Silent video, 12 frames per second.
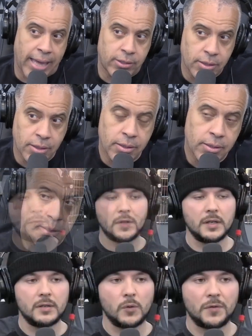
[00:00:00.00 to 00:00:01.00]
do with
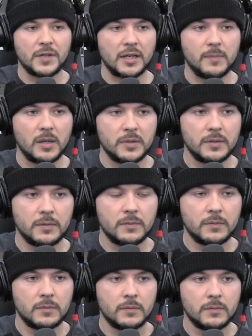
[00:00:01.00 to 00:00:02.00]
the with Second Amendment.
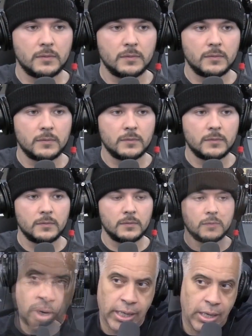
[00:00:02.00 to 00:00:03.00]

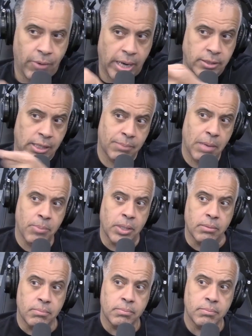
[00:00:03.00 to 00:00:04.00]
Says regulate right in the Second Amendment.